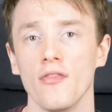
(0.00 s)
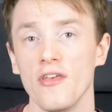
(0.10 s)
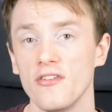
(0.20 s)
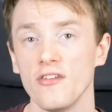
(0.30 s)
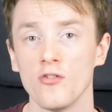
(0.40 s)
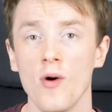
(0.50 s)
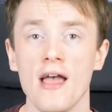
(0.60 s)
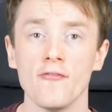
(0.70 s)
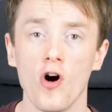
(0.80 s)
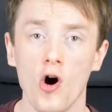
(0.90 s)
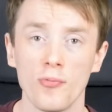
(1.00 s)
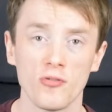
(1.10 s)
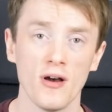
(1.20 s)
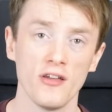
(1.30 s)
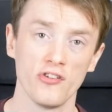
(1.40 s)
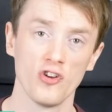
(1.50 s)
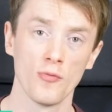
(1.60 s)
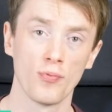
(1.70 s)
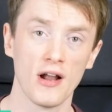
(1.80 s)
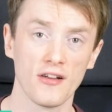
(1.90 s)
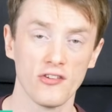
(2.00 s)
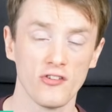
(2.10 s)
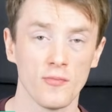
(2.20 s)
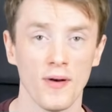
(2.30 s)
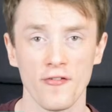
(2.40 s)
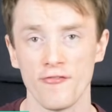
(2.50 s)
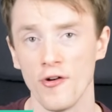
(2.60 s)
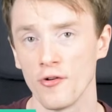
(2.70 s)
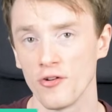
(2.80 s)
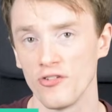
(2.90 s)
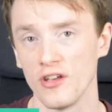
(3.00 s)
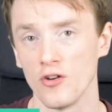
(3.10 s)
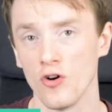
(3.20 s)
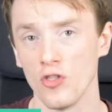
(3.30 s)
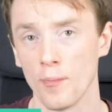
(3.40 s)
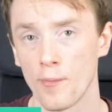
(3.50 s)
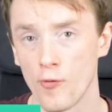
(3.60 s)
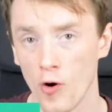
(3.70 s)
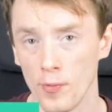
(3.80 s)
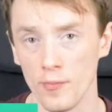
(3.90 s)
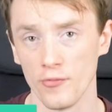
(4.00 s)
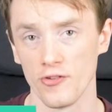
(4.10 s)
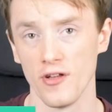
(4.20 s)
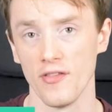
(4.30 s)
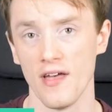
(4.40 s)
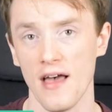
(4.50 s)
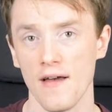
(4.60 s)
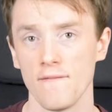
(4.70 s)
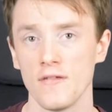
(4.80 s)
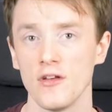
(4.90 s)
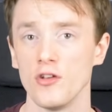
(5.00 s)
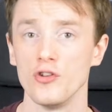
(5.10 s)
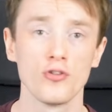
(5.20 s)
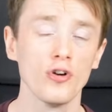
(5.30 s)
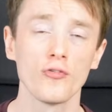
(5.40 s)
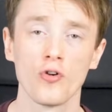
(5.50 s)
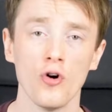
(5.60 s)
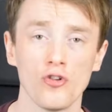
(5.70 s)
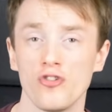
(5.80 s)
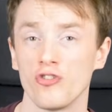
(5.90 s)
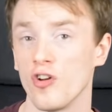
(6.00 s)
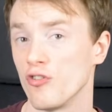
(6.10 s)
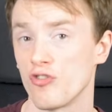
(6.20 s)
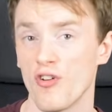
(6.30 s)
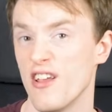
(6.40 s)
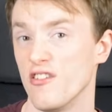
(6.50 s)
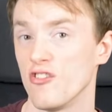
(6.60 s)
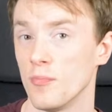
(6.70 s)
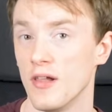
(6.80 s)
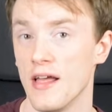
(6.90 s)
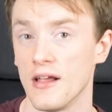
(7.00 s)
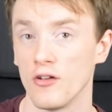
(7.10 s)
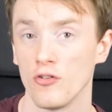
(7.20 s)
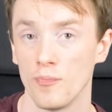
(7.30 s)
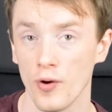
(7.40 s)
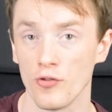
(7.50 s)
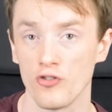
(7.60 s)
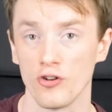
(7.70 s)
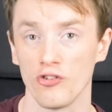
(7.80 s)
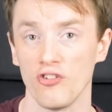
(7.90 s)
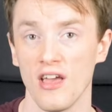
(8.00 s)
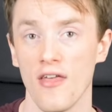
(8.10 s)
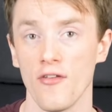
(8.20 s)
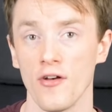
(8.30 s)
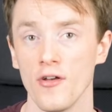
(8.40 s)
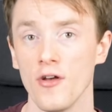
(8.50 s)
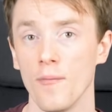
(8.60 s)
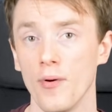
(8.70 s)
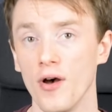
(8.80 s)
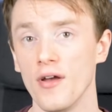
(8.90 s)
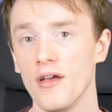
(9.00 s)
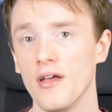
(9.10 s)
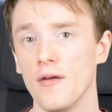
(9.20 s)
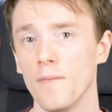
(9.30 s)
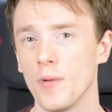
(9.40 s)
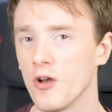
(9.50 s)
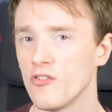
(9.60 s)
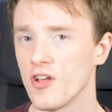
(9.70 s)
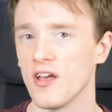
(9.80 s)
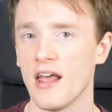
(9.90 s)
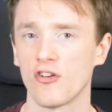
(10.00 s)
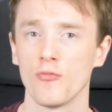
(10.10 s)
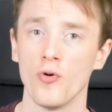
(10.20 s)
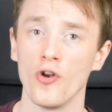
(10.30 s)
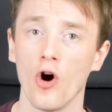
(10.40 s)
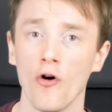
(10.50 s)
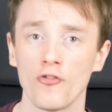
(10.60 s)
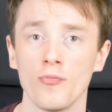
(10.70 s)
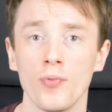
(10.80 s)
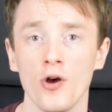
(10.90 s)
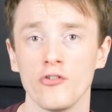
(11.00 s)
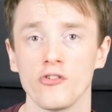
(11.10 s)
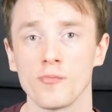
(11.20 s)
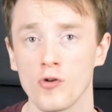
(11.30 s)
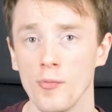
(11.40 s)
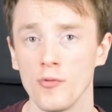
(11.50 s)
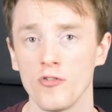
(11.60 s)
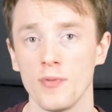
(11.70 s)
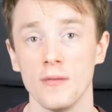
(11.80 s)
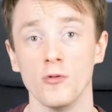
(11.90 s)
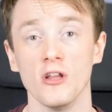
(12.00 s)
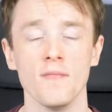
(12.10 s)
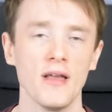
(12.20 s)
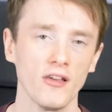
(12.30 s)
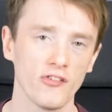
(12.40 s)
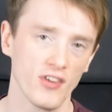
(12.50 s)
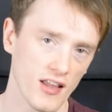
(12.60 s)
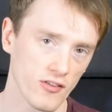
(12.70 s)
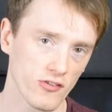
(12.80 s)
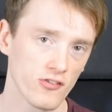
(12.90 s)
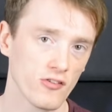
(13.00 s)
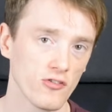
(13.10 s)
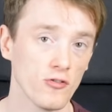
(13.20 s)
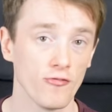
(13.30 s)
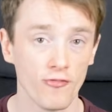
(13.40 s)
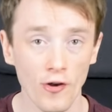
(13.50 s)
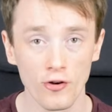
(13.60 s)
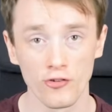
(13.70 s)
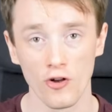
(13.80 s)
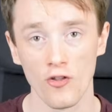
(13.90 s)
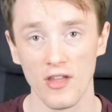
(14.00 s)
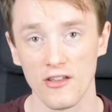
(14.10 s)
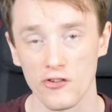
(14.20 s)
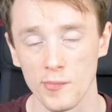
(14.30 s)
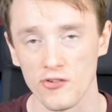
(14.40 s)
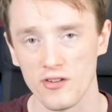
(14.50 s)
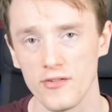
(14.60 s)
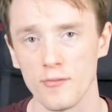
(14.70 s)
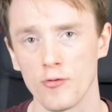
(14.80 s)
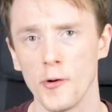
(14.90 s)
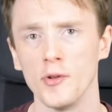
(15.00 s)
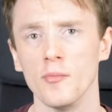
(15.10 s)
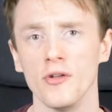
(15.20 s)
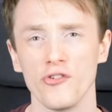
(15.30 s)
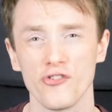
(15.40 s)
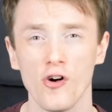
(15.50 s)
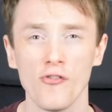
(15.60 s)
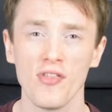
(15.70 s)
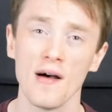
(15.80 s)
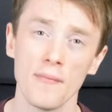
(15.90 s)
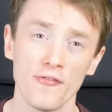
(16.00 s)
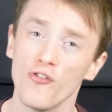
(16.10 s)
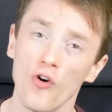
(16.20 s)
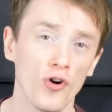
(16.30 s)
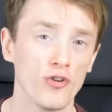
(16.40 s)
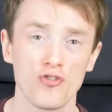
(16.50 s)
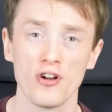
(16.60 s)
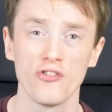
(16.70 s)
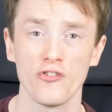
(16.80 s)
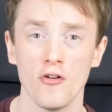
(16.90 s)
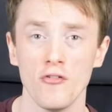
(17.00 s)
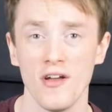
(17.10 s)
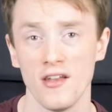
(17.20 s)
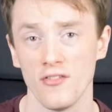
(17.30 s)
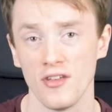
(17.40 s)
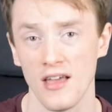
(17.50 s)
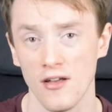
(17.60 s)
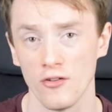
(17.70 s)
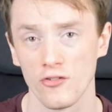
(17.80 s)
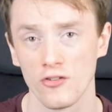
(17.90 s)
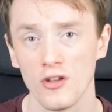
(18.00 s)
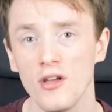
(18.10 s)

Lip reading: This is a way of optimizing your practice by focusing on the problems that are there. You could, of course, just go straight into playing both chunks together, but because the connection point often poses a problem for people, it makes sense to focus on that specific problem and solve that before you try and solve anything else.